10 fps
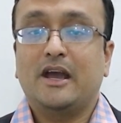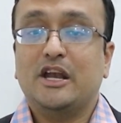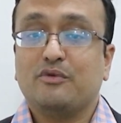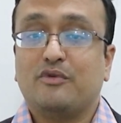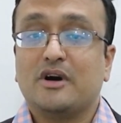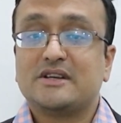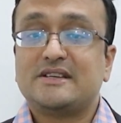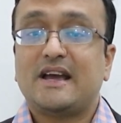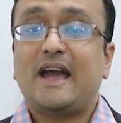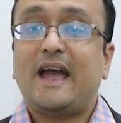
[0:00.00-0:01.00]
It
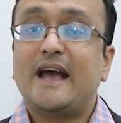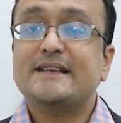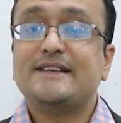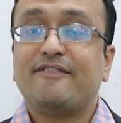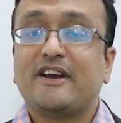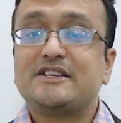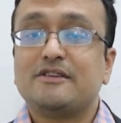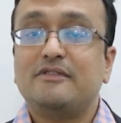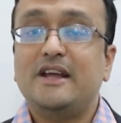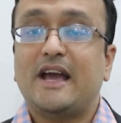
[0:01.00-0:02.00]
works as
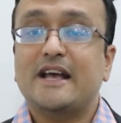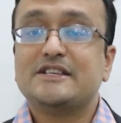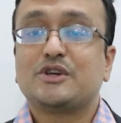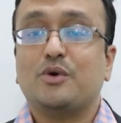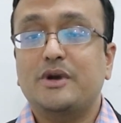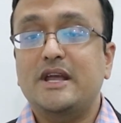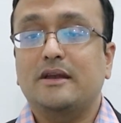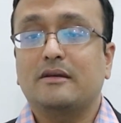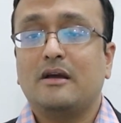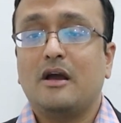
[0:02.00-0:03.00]
effectively as
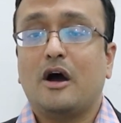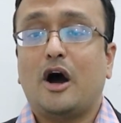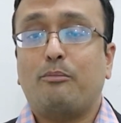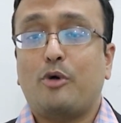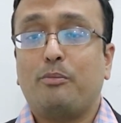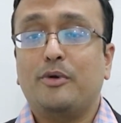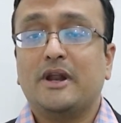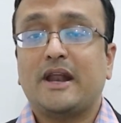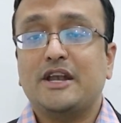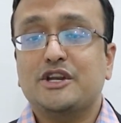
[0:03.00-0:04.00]
codeine, a
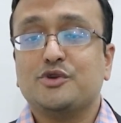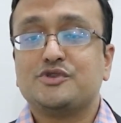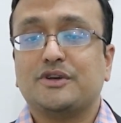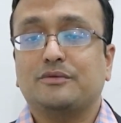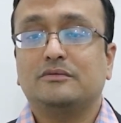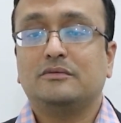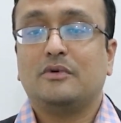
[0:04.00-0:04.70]
popular antitussive,